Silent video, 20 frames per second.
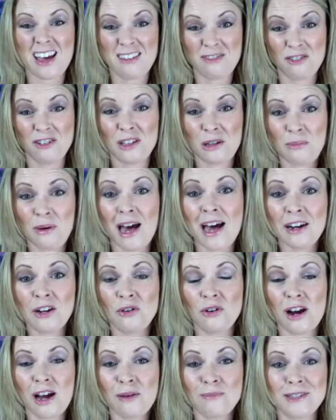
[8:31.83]
really bad
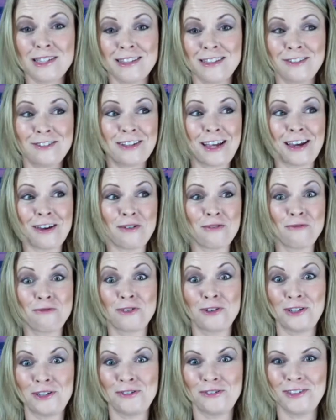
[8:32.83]
cramps and they're like
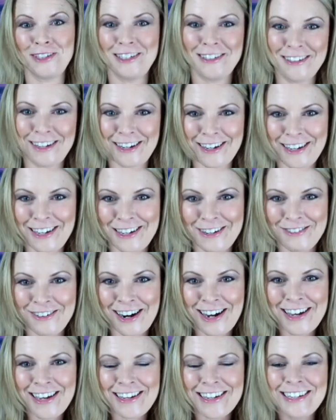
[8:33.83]
really, really lucky,
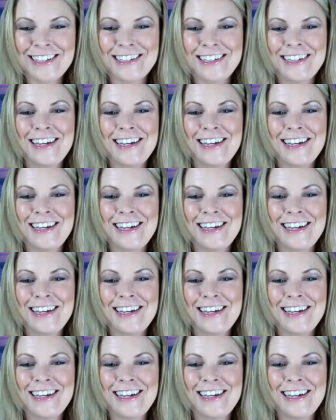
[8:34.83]
right?